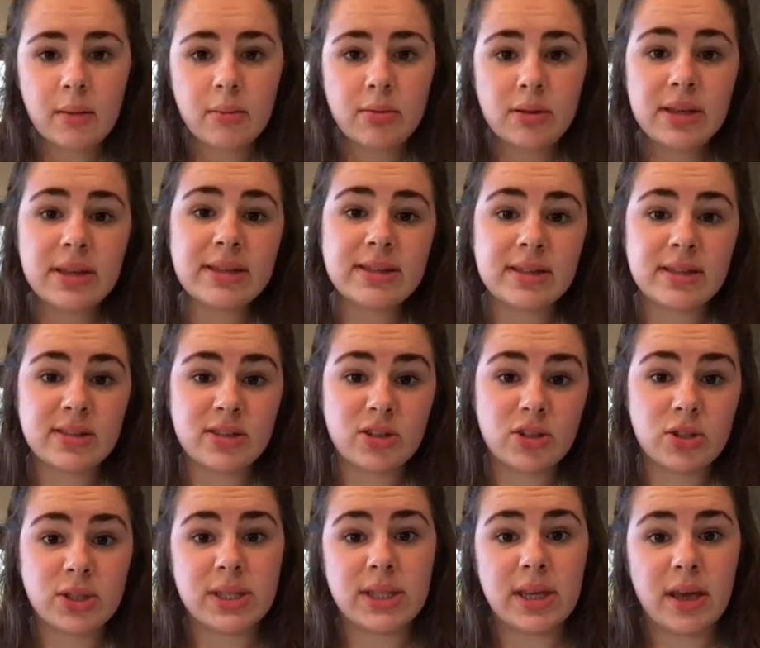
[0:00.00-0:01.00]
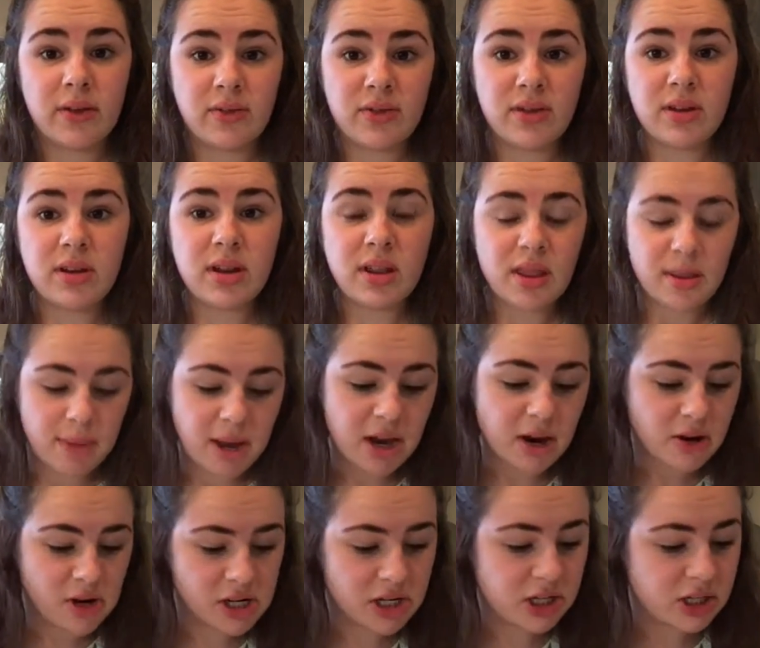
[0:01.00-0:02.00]
Please excuse the oven in the
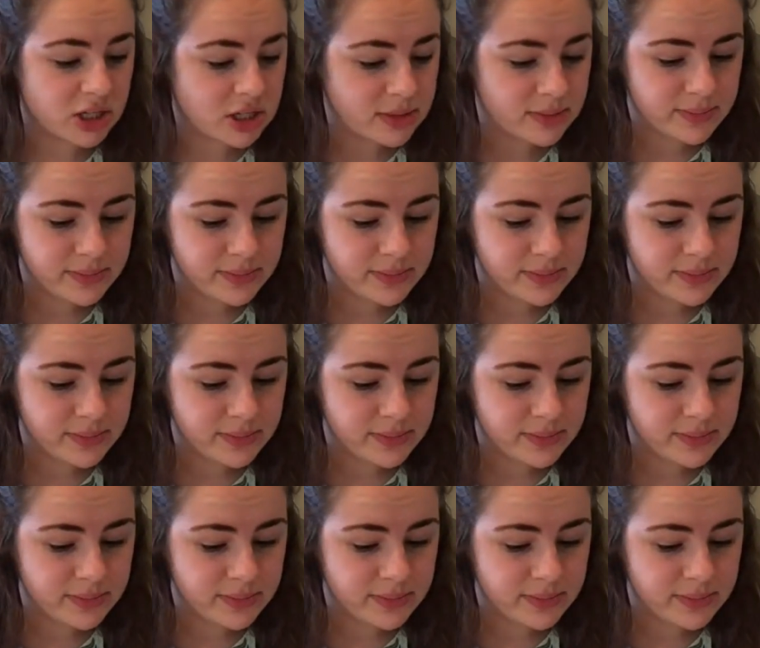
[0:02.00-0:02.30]
background.